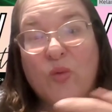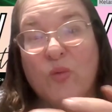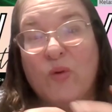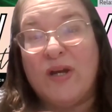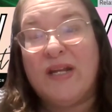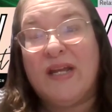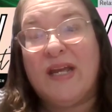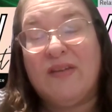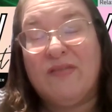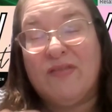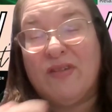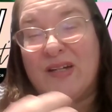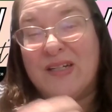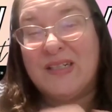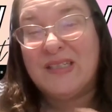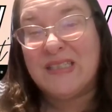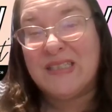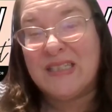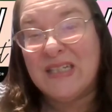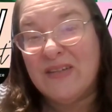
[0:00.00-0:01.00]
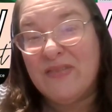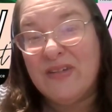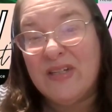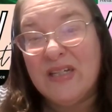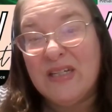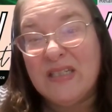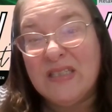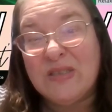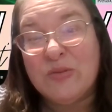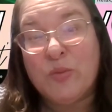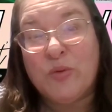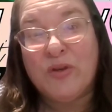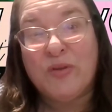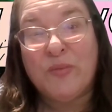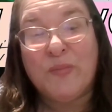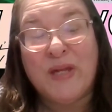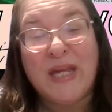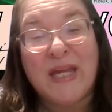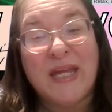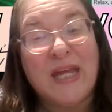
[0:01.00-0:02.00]
what Avon has given us
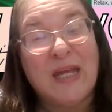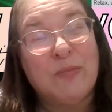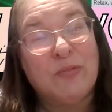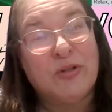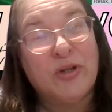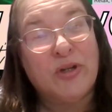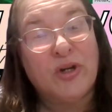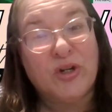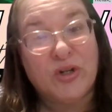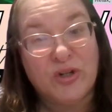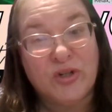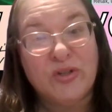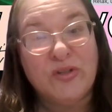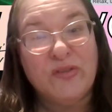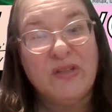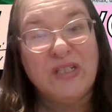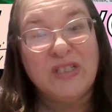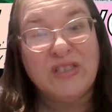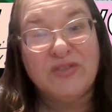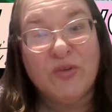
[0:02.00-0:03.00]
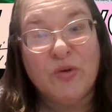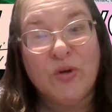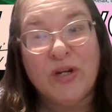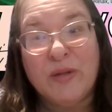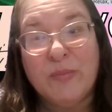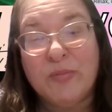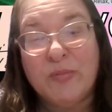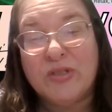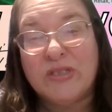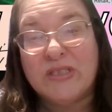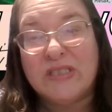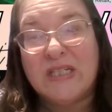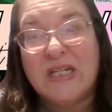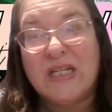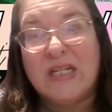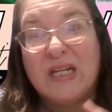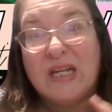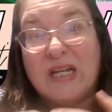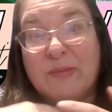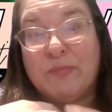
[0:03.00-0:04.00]
with being able to earn these
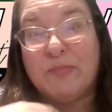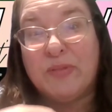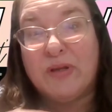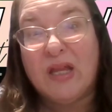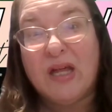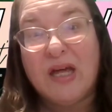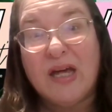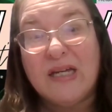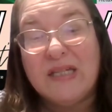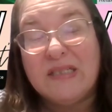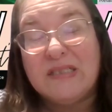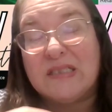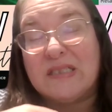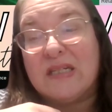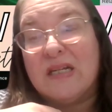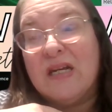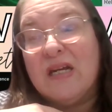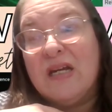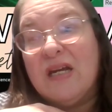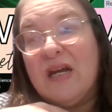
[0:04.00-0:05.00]
40% and plus.